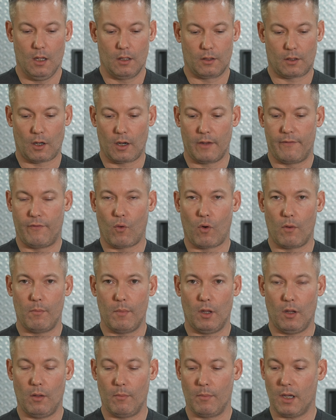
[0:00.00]
34
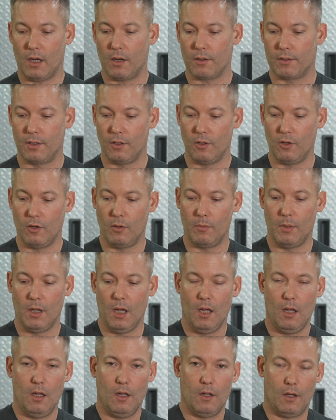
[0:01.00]
millimeter tube,
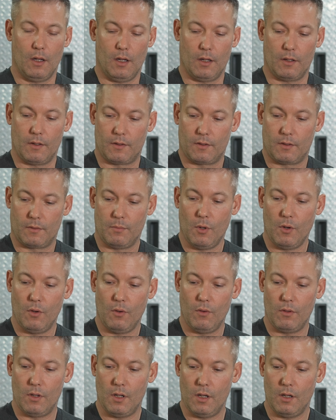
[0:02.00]
a
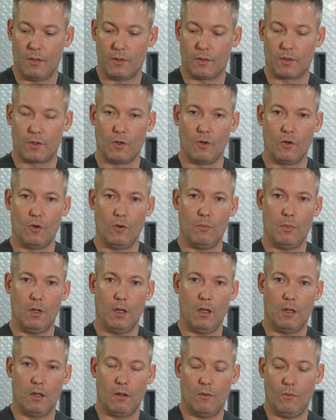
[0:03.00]
smooth zoom
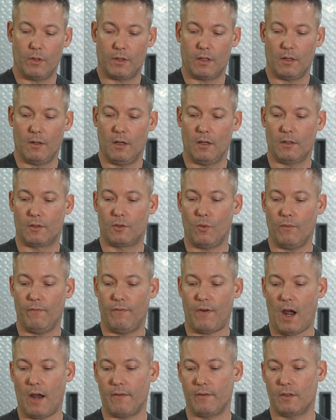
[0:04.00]
with a
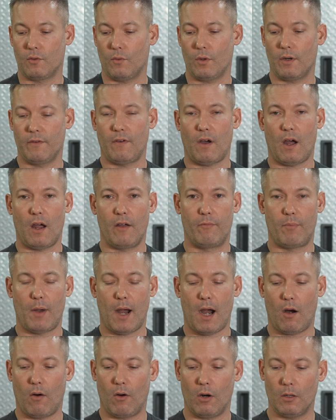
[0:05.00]
5 to 25
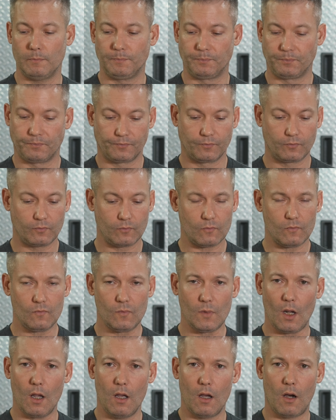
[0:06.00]
power.
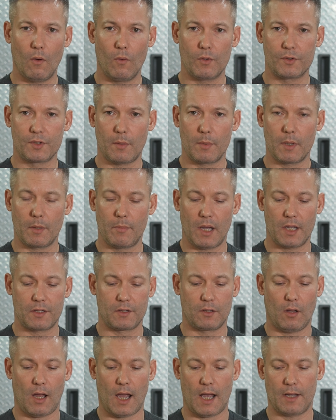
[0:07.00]
Some of the
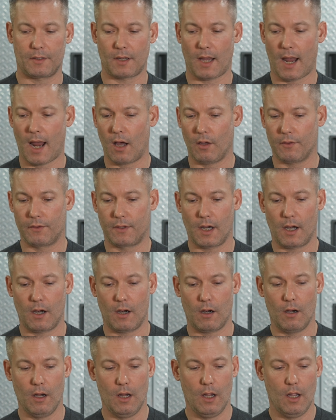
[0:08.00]
best glass out
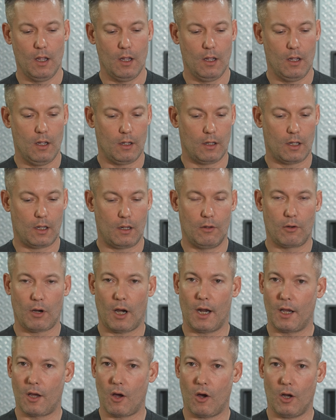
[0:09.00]
there.
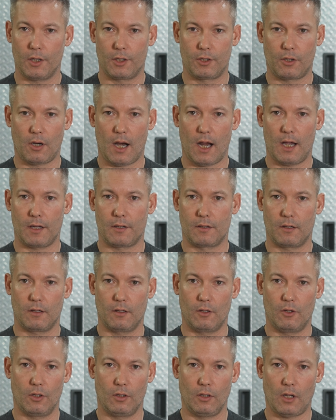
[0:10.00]
Great
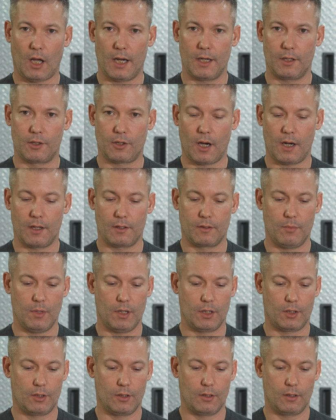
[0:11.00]
contrast, good light
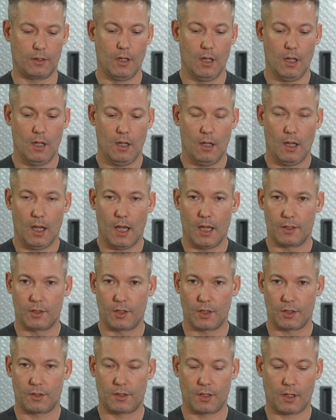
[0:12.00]
transmission and
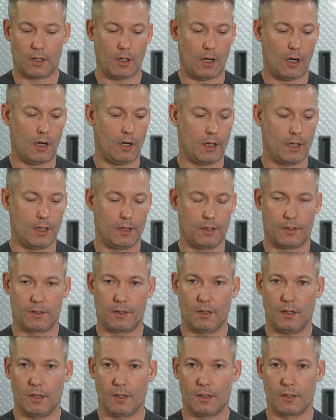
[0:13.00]
just the clarity
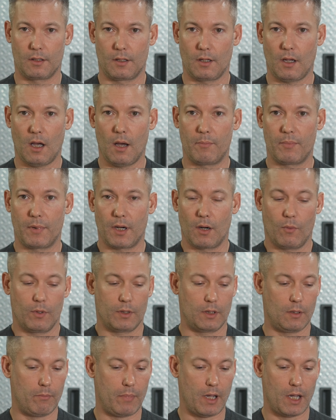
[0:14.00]
is, is up there
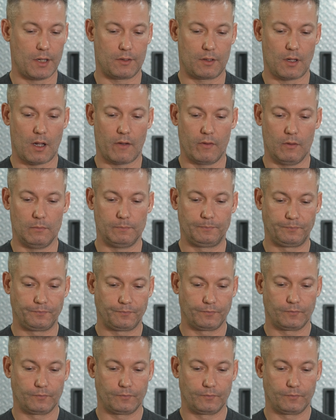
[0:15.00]
with the best of them.